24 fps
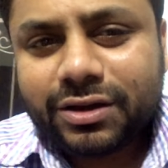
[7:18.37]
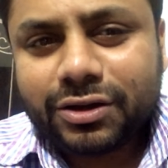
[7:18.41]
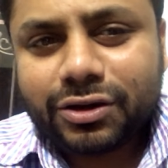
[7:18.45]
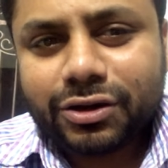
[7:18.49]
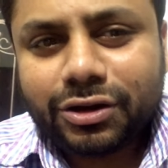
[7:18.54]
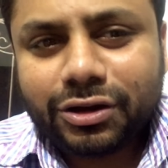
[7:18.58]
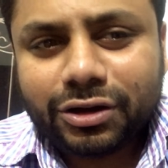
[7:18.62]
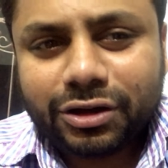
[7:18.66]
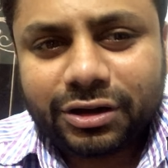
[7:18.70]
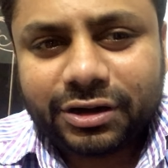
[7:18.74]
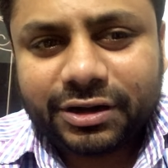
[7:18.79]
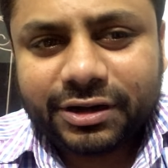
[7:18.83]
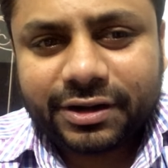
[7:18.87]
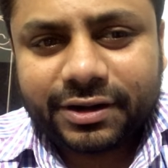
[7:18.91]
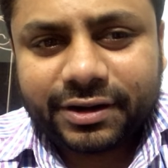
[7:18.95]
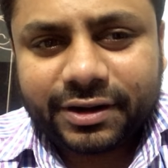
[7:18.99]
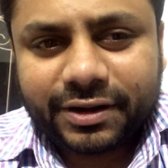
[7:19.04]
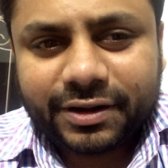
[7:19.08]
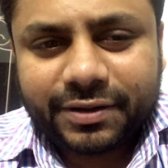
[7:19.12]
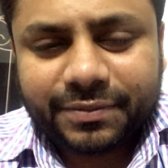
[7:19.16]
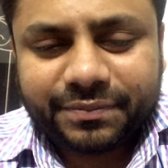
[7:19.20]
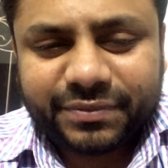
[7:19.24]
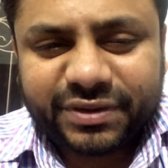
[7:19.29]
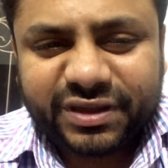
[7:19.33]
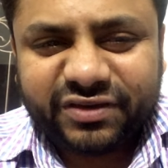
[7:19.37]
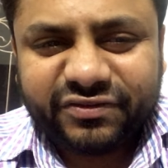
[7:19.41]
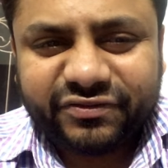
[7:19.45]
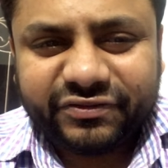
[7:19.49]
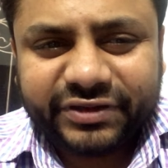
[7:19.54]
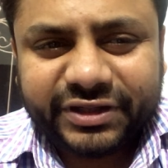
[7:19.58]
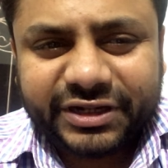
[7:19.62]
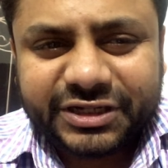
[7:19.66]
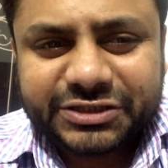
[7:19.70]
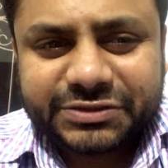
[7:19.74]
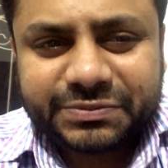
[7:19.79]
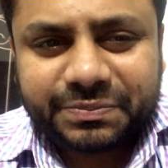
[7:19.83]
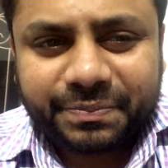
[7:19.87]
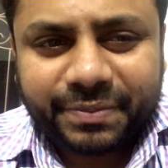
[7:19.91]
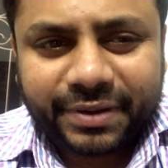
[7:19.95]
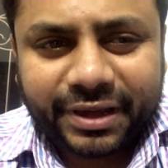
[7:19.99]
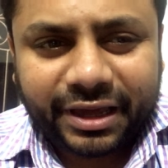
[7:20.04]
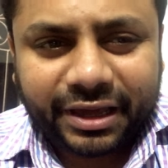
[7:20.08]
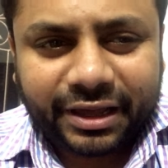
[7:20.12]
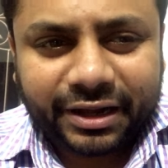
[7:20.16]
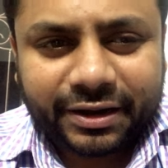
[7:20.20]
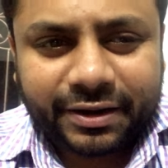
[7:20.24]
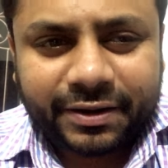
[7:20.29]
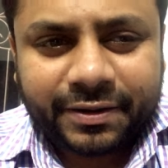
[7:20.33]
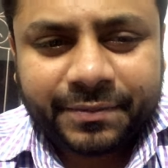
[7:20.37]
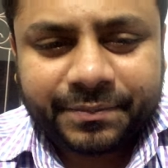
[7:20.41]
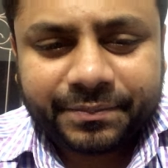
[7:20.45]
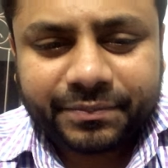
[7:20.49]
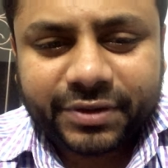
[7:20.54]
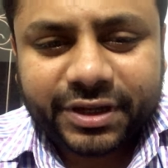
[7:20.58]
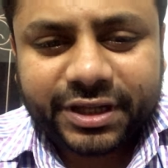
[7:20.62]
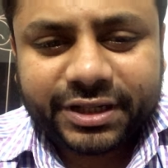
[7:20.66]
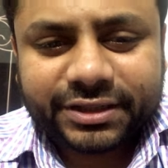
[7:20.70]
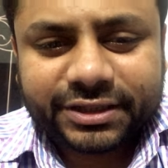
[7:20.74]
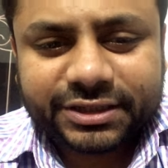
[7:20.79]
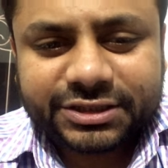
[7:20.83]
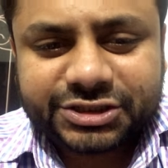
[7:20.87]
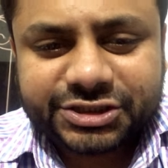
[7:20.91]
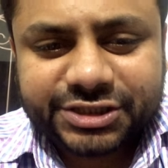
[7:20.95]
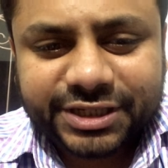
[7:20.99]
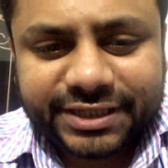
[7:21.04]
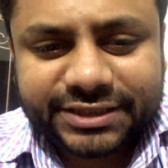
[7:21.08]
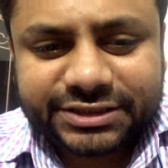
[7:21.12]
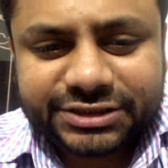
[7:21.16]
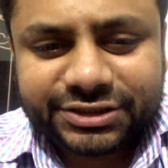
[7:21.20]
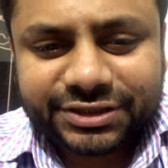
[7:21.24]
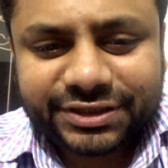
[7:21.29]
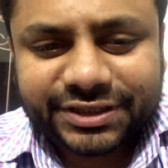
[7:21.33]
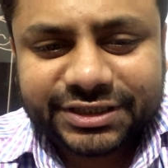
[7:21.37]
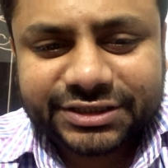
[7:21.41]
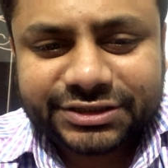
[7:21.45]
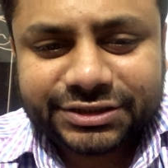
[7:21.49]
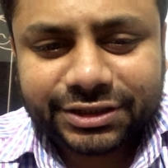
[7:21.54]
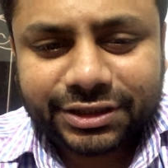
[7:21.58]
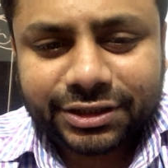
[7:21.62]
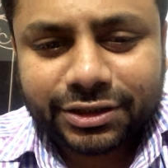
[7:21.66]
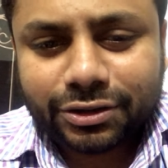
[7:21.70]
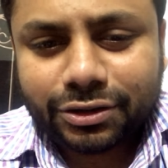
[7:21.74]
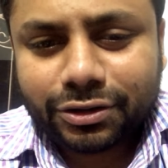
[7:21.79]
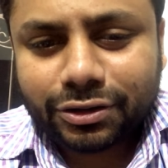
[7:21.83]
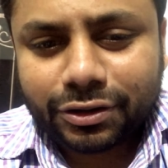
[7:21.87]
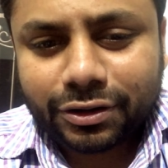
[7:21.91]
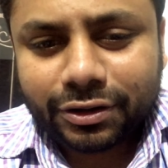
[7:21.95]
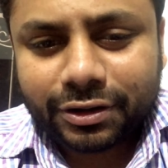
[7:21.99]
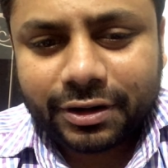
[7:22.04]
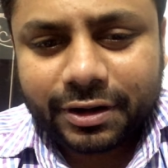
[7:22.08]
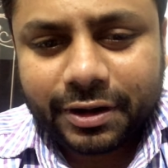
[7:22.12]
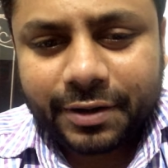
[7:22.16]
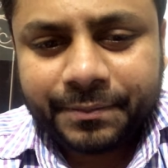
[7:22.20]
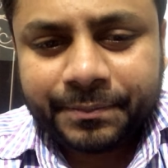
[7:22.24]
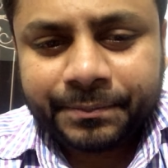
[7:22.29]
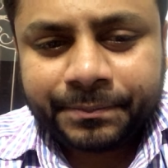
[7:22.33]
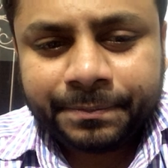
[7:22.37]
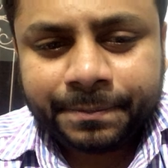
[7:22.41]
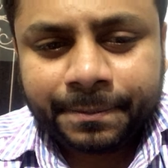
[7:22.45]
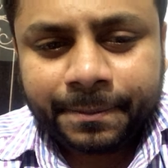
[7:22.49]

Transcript: or he feels pain in the chest region, or